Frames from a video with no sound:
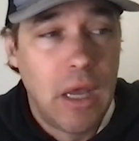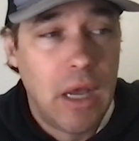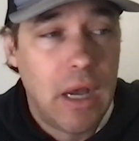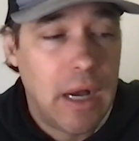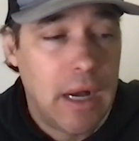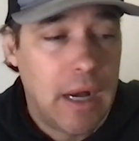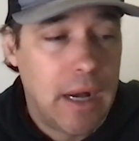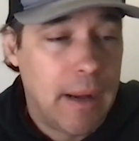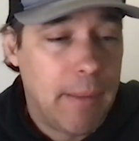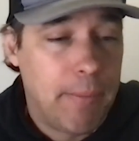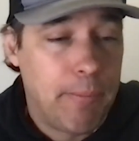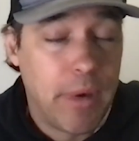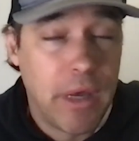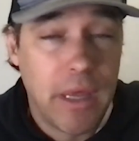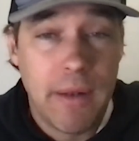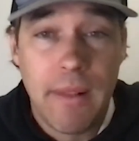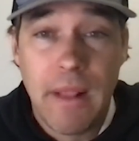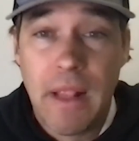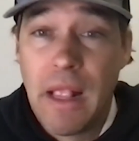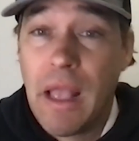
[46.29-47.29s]

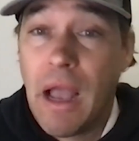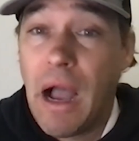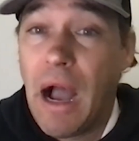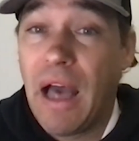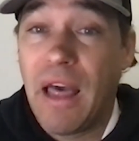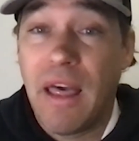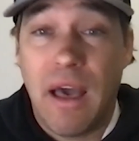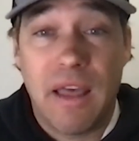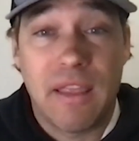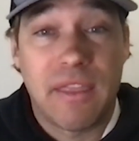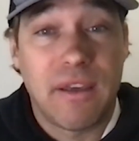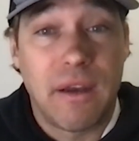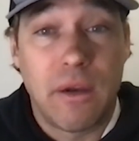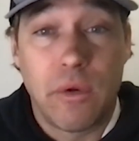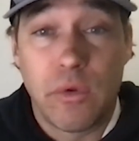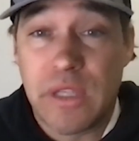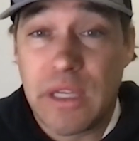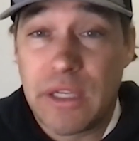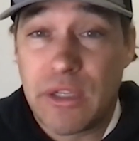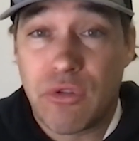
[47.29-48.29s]
But I thought it
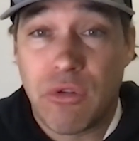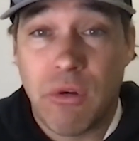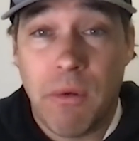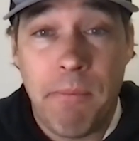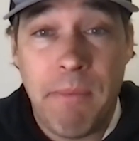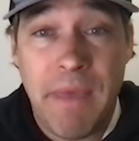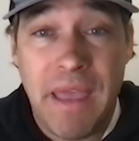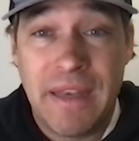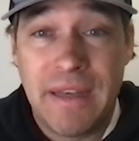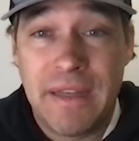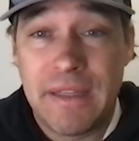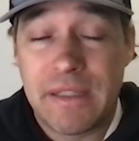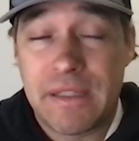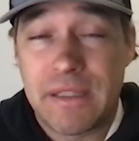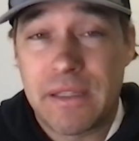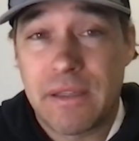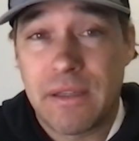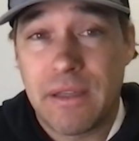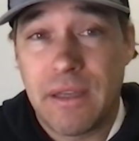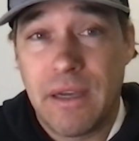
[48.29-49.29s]
was a
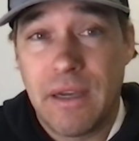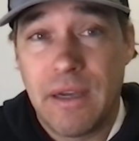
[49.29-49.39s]
tremendous